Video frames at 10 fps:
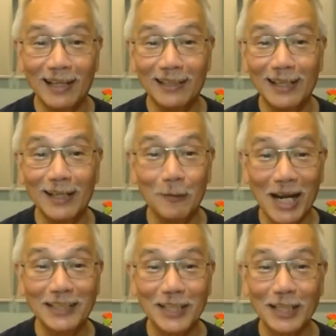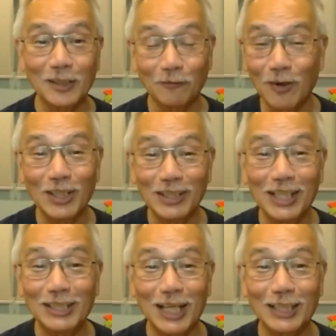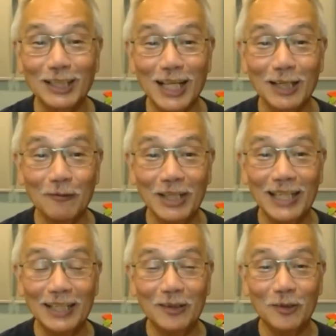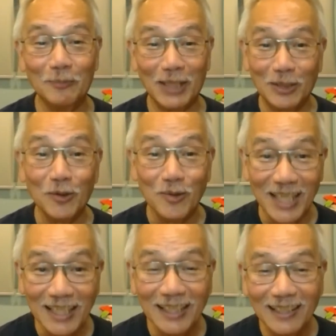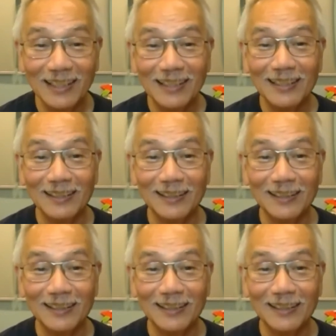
And he reminds us of all the things that uh, we need to be doing.